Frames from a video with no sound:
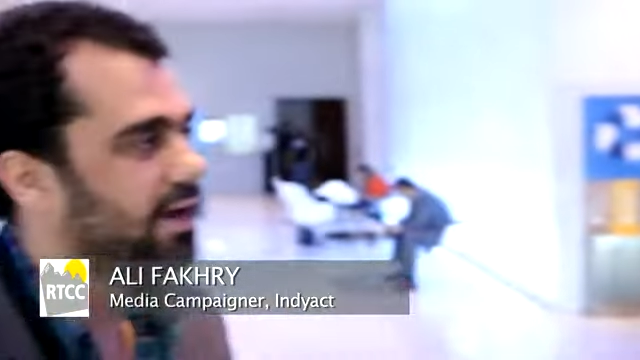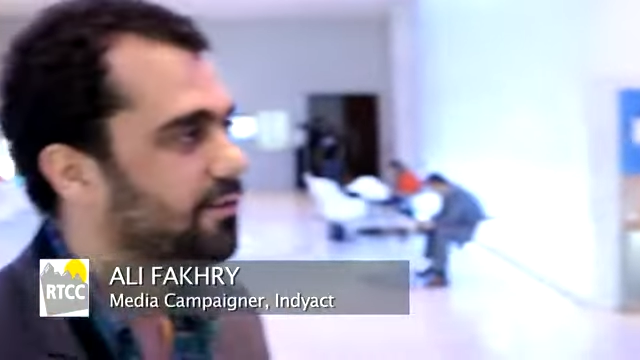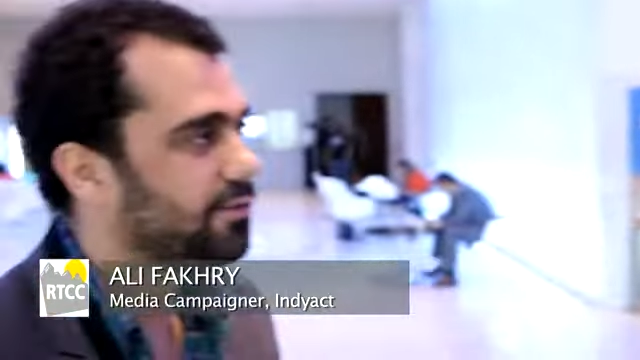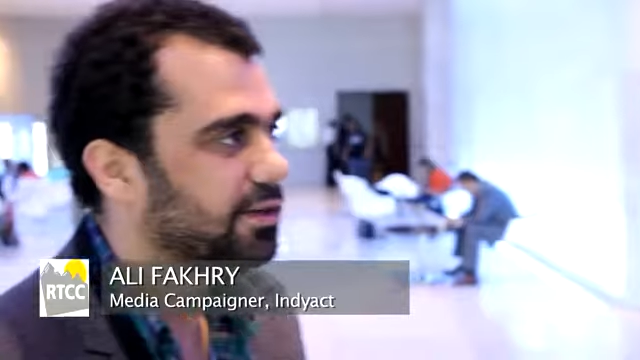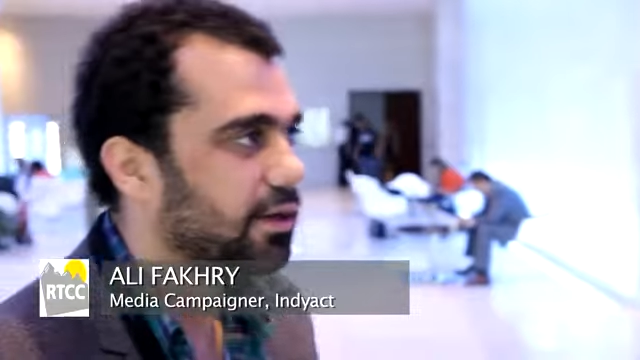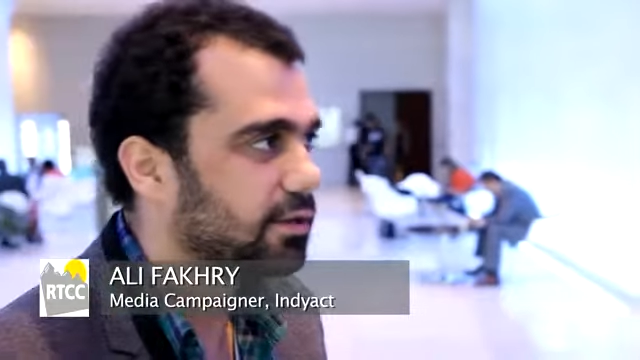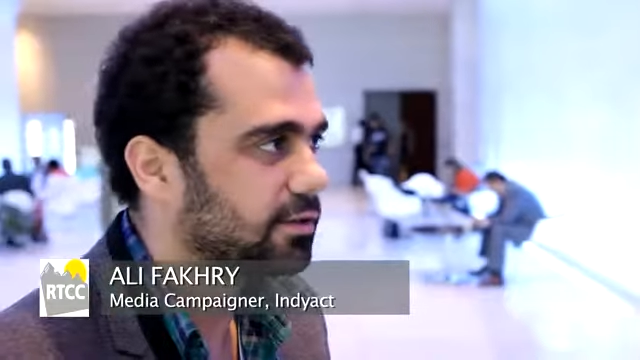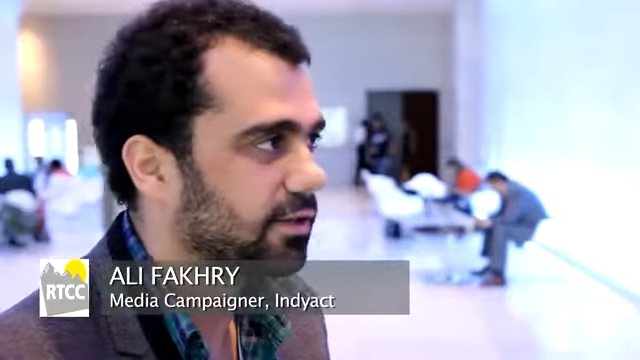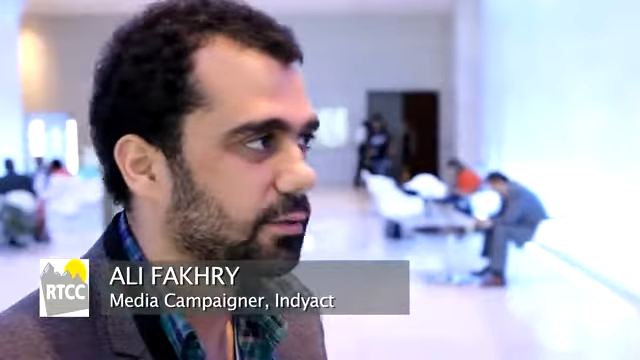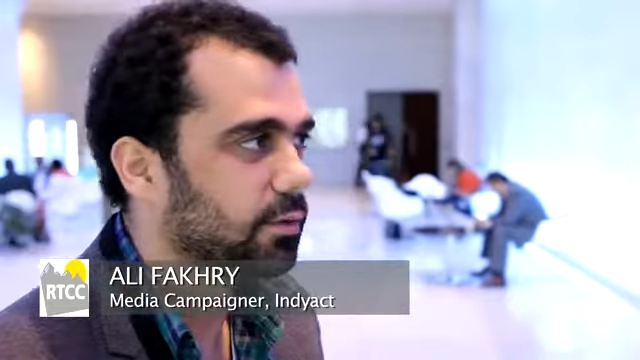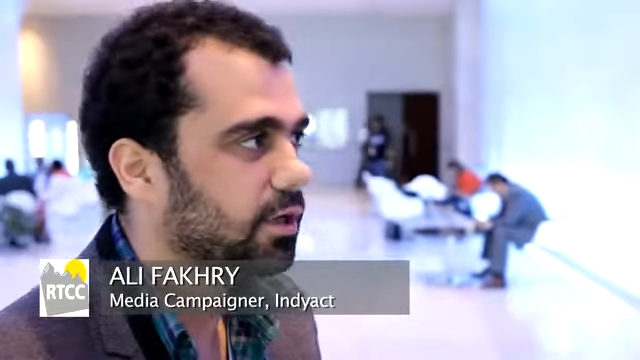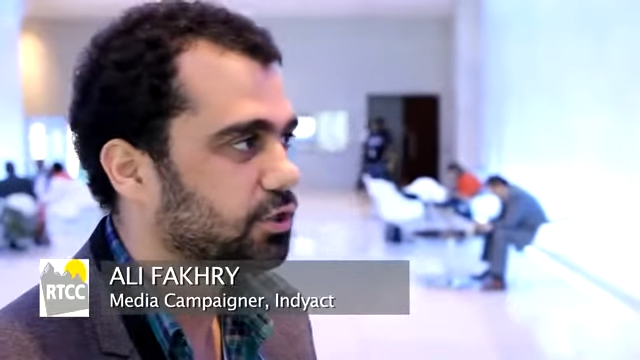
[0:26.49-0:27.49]
ever got
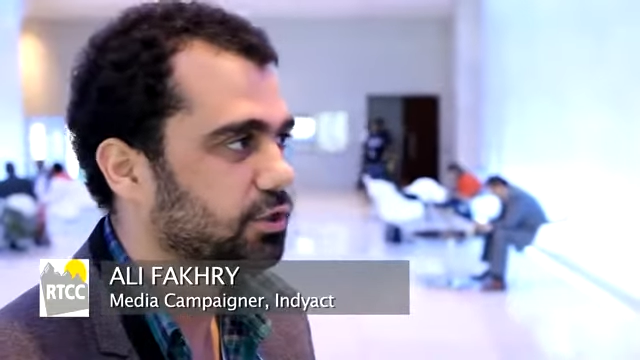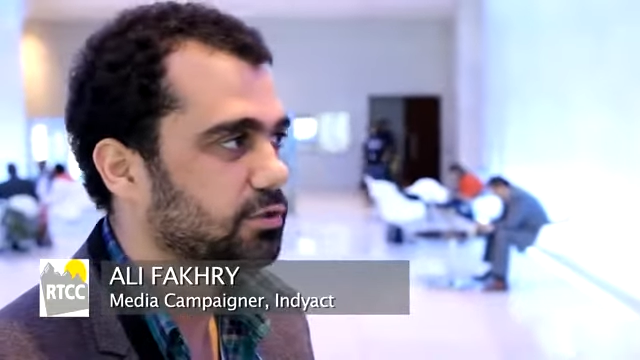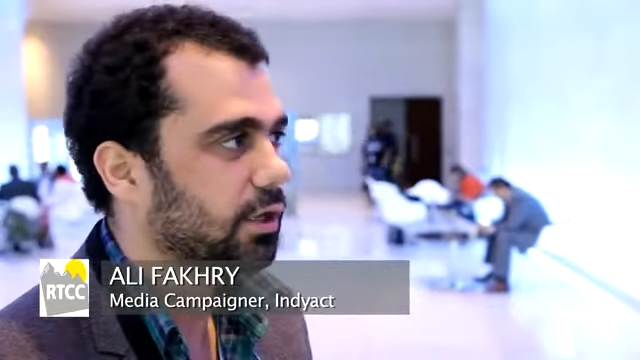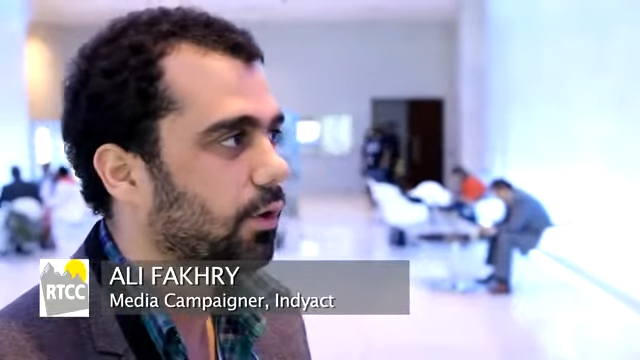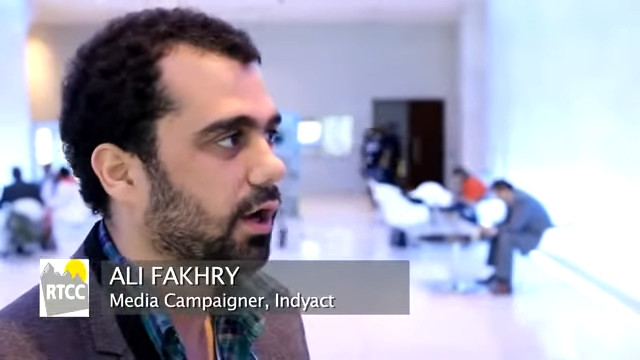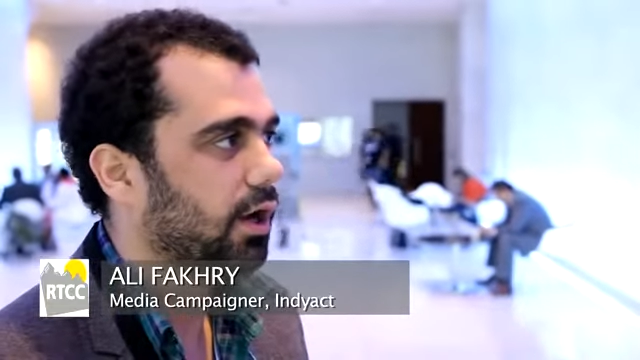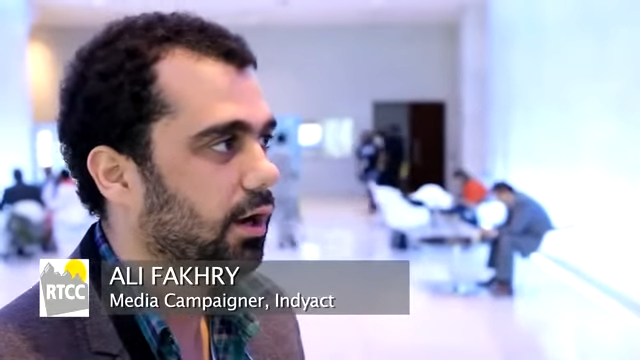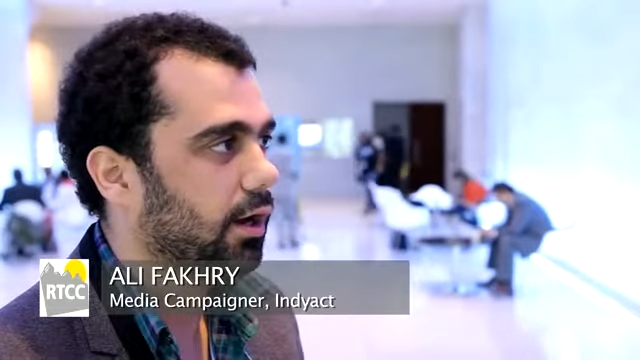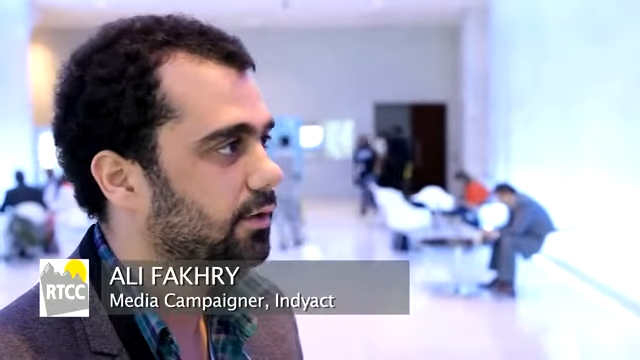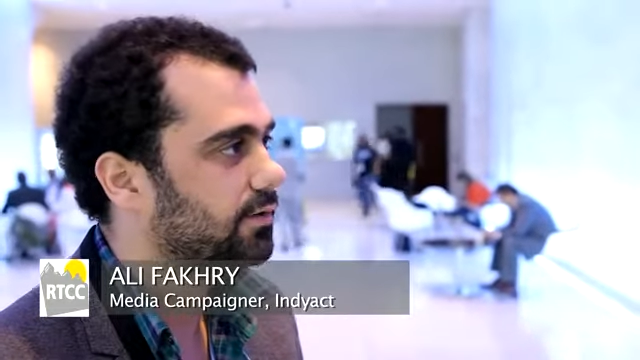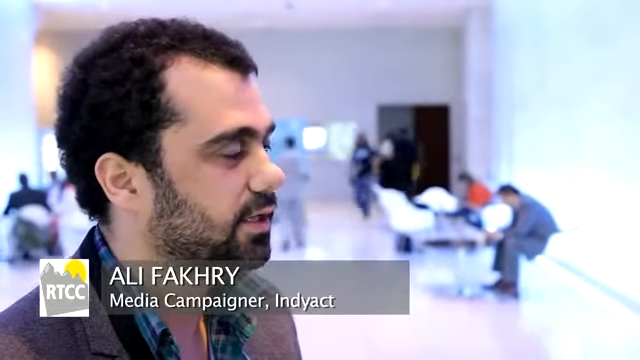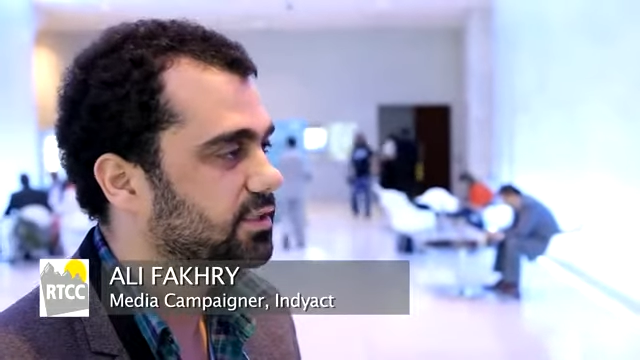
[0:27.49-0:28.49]
a march in Doha
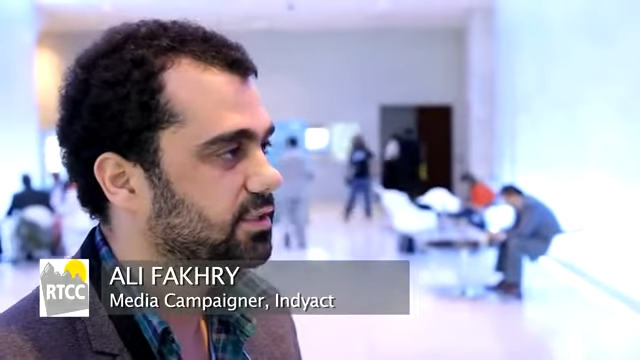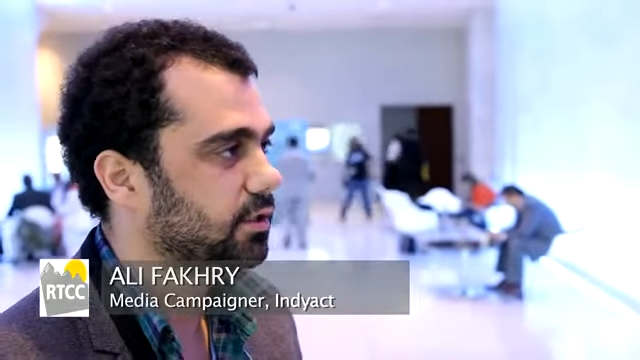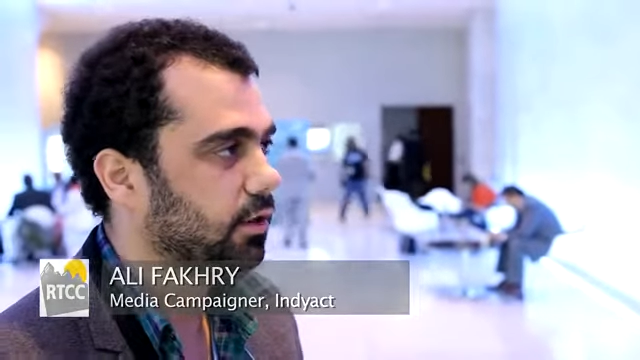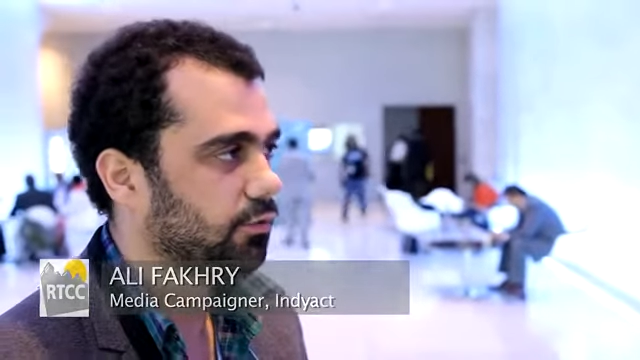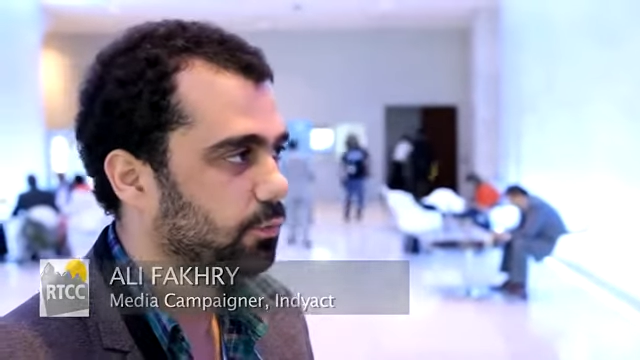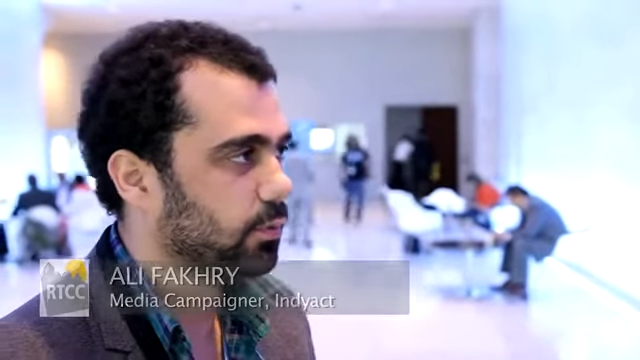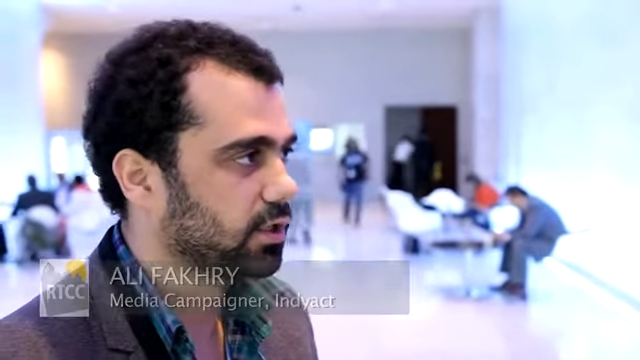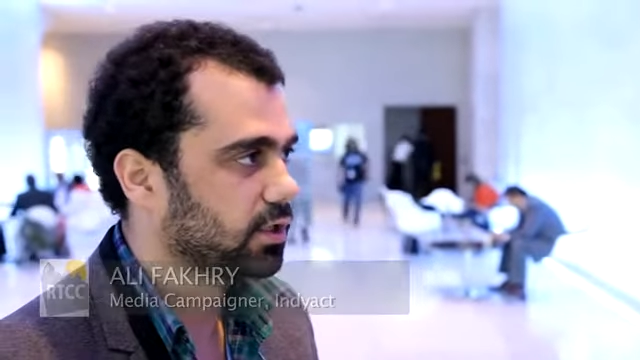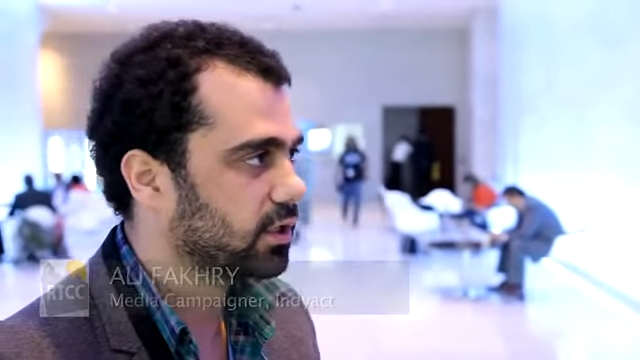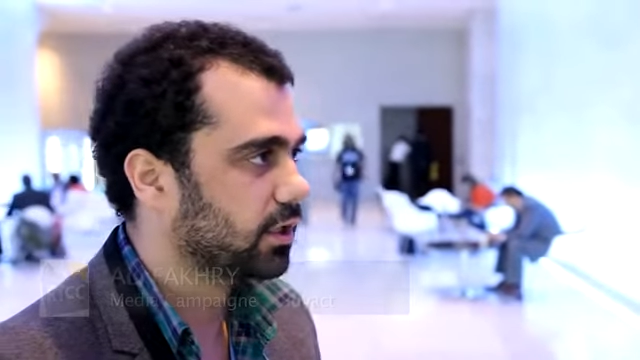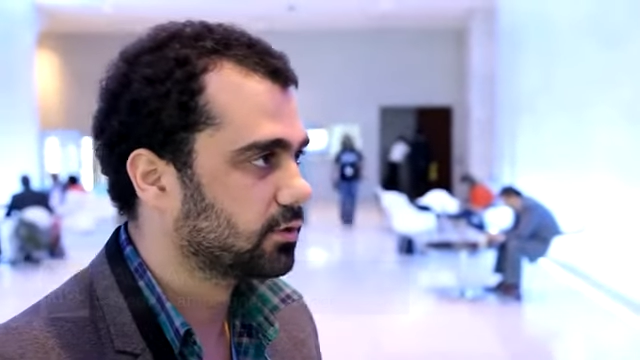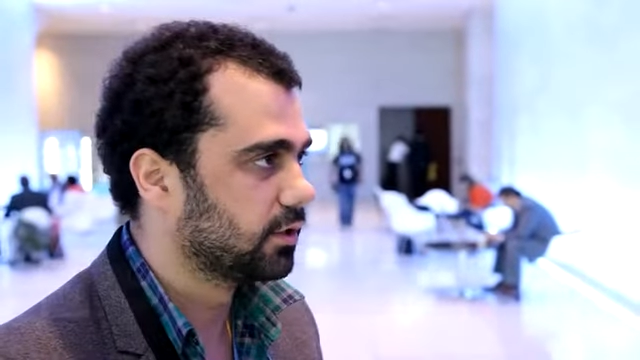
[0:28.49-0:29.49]
in the history of modern
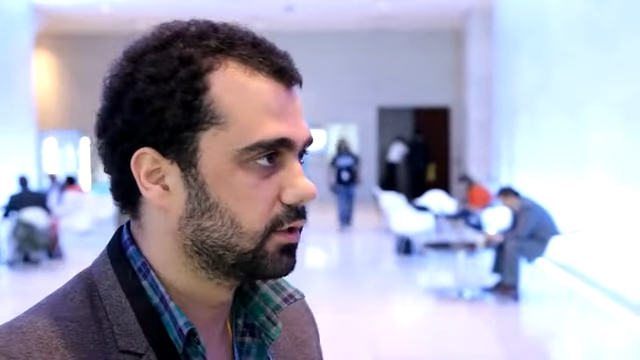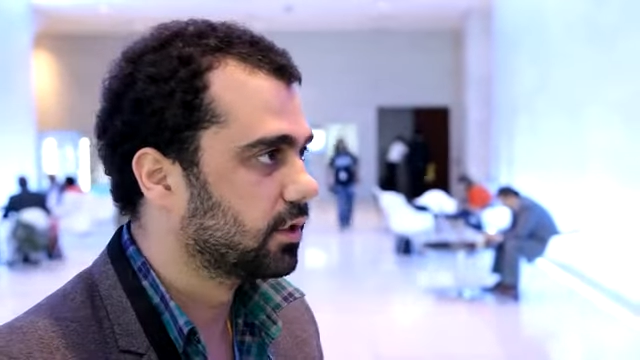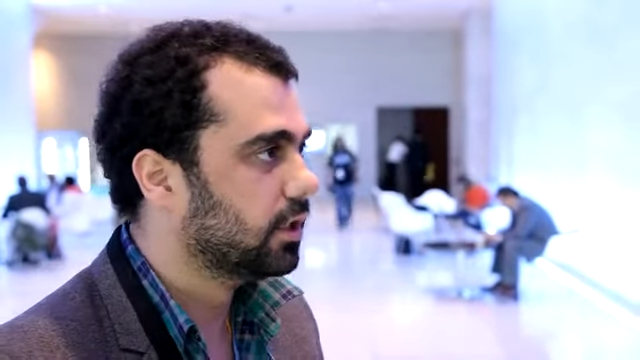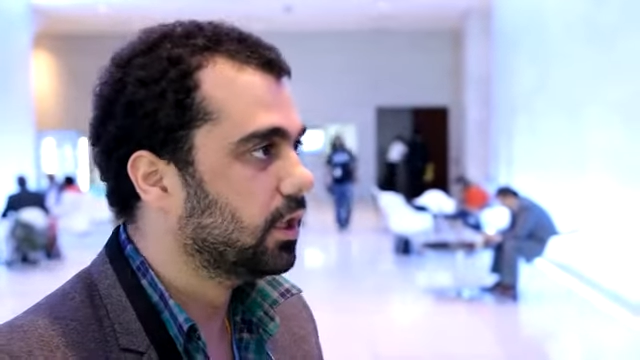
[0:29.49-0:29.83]
Qatar.